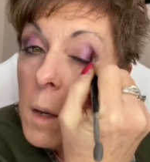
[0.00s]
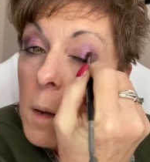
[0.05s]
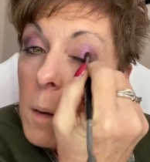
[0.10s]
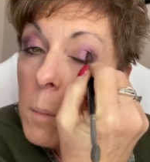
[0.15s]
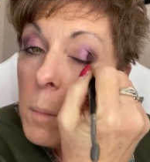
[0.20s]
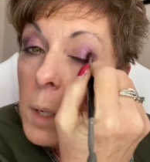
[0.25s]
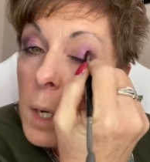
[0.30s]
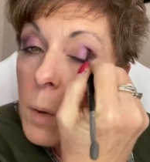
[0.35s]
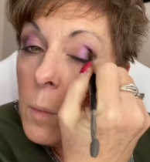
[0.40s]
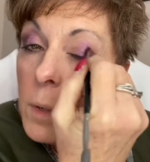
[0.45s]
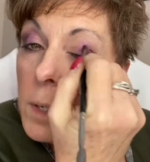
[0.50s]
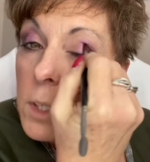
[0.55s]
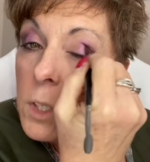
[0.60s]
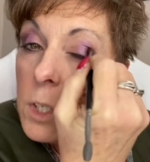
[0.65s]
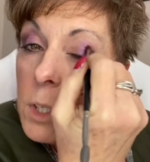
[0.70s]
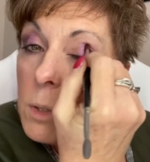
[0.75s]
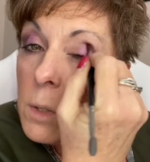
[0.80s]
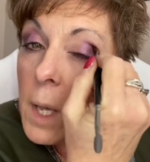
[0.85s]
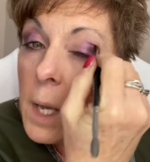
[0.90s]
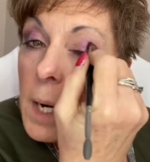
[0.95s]
But I wanna
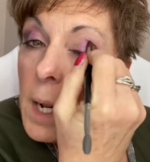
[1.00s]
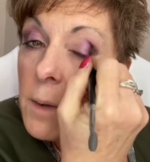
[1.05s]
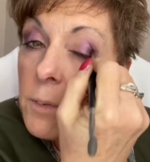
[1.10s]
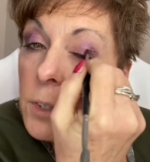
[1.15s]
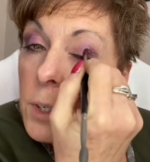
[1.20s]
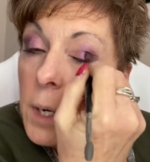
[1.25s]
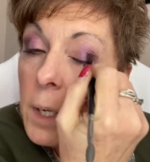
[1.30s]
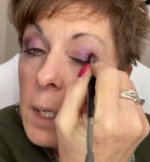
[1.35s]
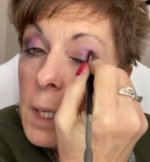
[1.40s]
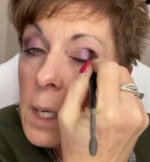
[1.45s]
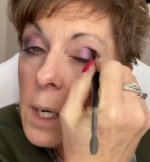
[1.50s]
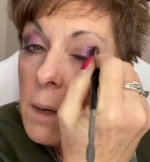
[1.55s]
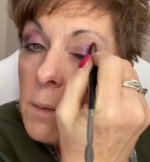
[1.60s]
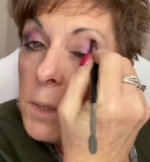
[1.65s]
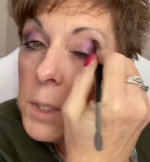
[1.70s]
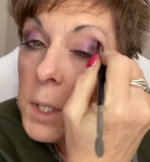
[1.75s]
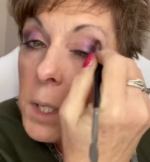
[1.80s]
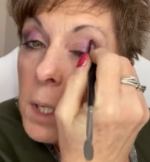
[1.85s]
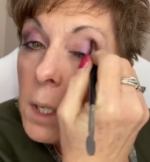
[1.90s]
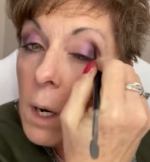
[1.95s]
do that after I get
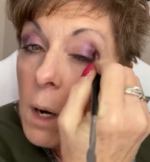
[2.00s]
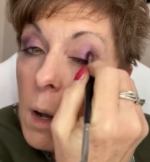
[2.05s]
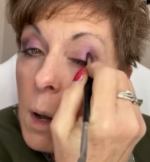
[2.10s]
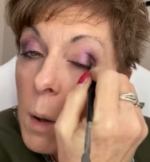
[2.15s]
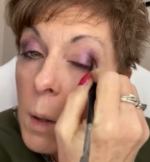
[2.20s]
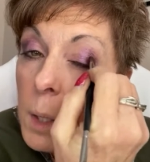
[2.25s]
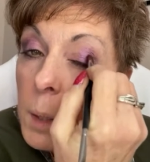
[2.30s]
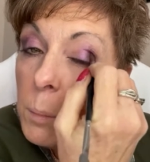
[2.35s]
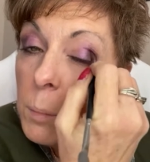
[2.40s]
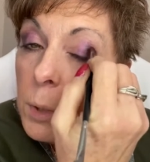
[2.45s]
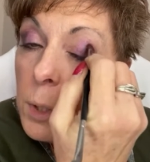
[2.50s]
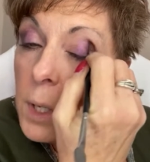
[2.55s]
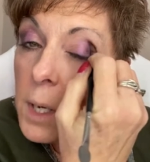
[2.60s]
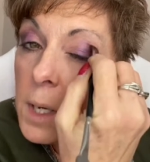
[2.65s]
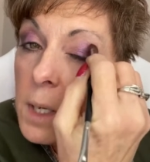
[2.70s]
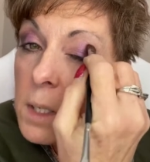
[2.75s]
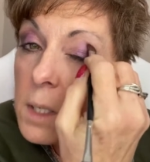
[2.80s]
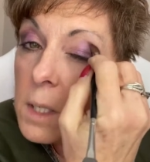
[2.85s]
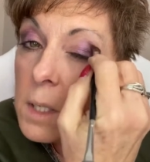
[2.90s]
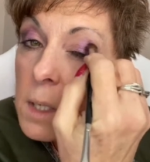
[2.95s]
everything all in
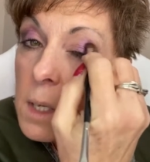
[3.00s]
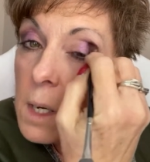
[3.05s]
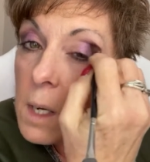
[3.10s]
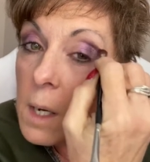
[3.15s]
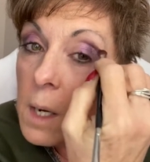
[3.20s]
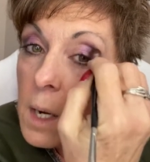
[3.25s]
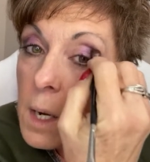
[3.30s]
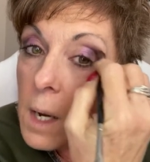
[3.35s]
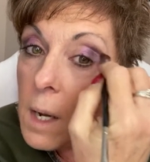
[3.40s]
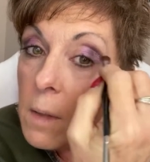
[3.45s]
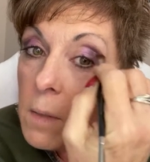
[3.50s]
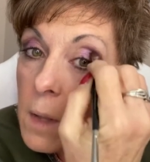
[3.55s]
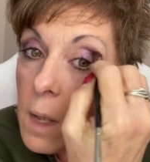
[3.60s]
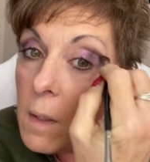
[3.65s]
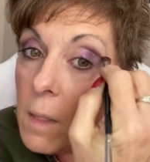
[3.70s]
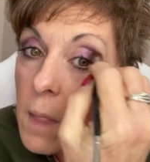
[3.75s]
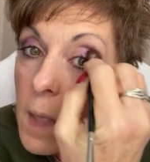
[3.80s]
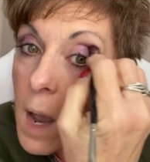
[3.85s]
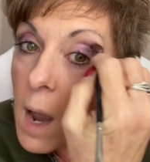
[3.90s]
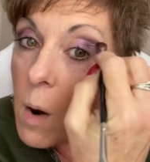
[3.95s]
place, and
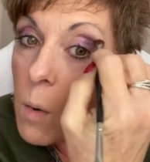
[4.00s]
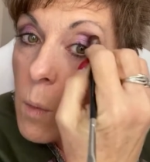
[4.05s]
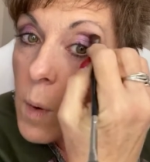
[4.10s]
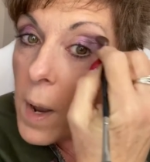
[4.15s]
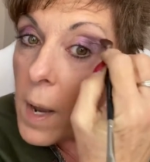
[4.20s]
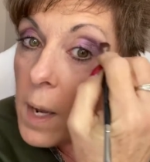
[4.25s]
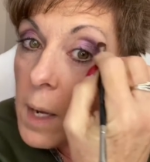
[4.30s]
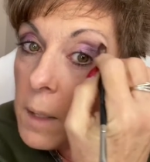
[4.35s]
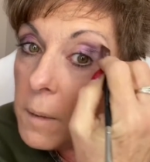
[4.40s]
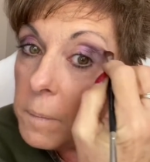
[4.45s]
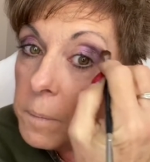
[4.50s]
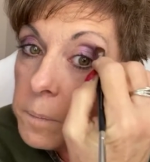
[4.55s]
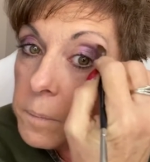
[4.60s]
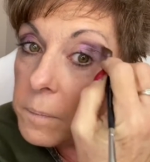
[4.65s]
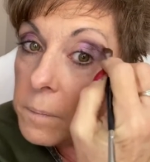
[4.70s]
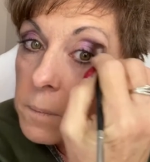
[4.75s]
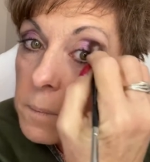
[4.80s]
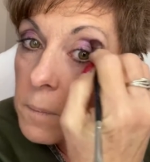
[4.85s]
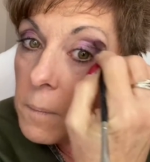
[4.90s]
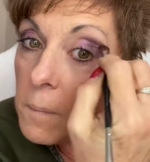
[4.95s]
then that way,
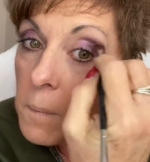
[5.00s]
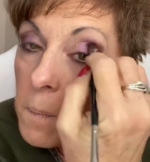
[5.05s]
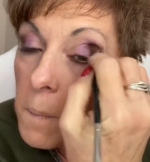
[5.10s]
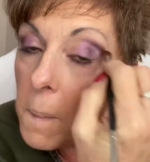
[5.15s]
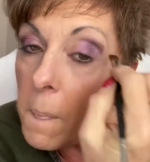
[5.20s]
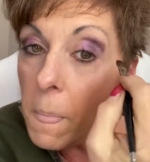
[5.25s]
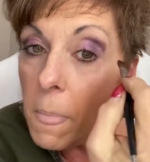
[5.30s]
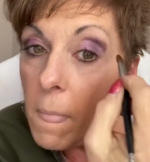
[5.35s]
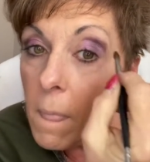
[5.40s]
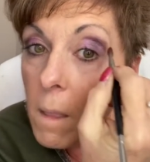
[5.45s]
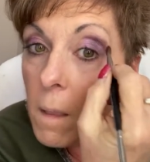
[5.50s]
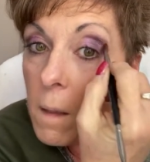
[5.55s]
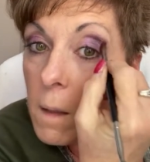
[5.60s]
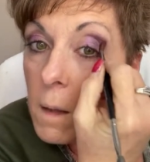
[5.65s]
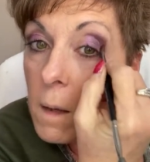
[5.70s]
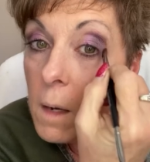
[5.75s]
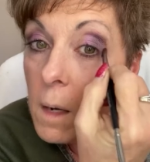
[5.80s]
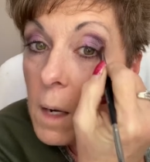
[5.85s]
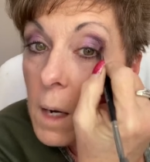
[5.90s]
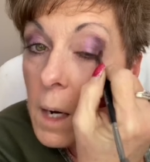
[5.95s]

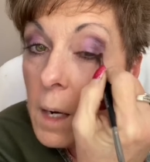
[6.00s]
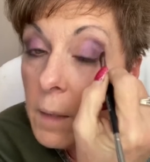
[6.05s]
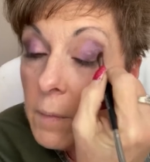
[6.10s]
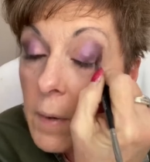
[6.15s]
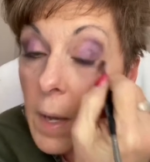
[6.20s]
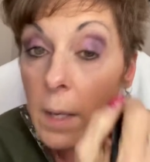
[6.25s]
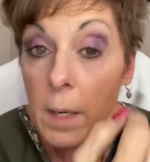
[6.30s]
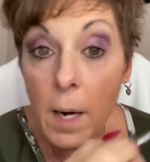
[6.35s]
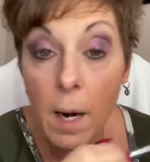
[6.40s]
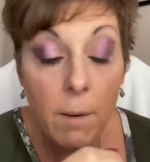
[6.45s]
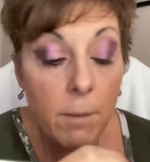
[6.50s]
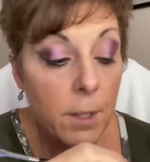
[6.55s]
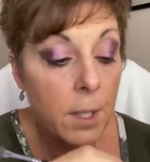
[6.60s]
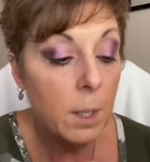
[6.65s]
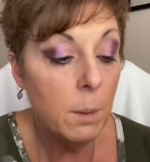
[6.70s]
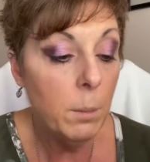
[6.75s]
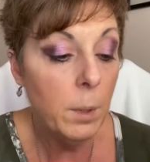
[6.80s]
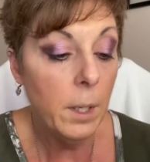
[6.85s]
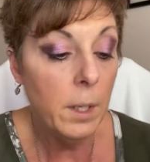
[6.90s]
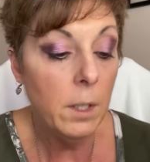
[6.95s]
I've got
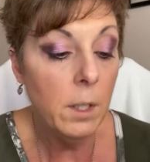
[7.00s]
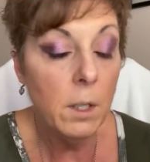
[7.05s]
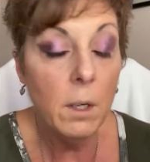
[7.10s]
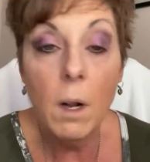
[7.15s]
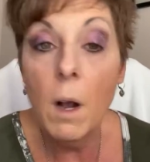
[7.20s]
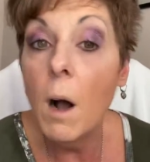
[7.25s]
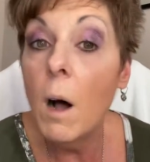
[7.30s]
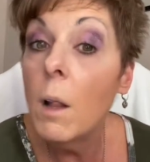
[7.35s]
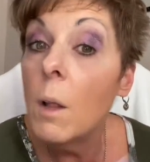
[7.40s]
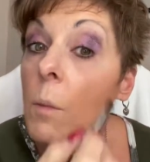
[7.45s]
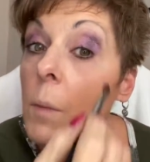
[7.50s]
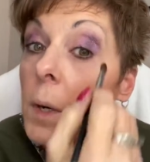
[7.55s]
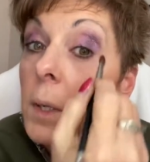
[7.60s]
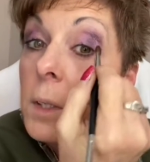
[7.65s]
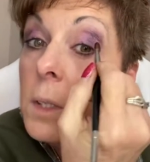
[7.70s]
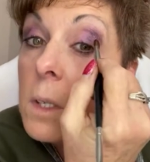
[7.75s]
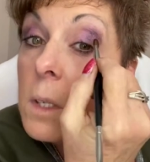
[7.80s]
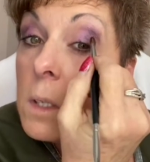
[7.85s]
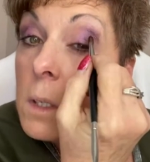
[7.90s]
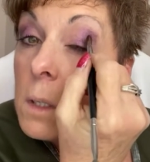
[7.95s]
everything blended all at
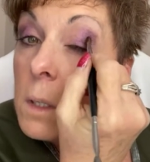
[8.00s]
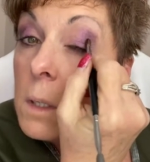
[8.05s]
once.